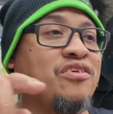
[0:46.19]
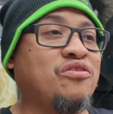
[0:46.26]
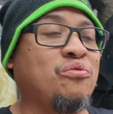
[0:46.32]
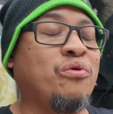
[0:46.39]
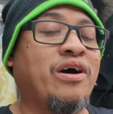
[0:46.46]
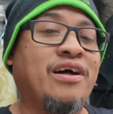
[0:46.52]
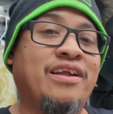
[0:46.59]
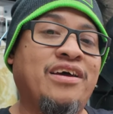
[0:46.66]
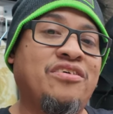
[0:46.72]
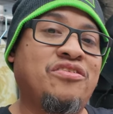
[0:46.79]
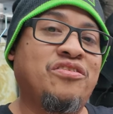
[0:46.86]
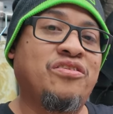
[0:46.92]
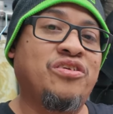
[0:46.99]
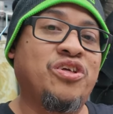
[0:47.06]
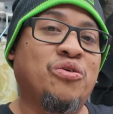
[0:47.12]
as well
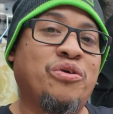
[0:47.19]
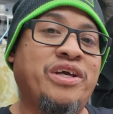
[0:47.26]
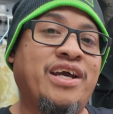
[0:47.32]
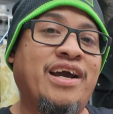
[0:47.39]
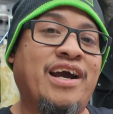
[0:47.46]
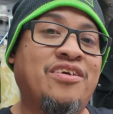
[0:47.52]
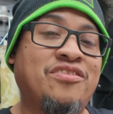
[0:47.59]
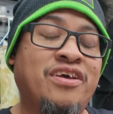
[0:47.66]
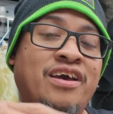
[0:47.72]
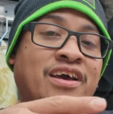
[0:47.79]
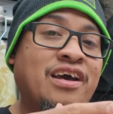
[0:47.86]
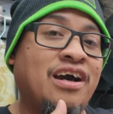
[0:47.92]
as show you guys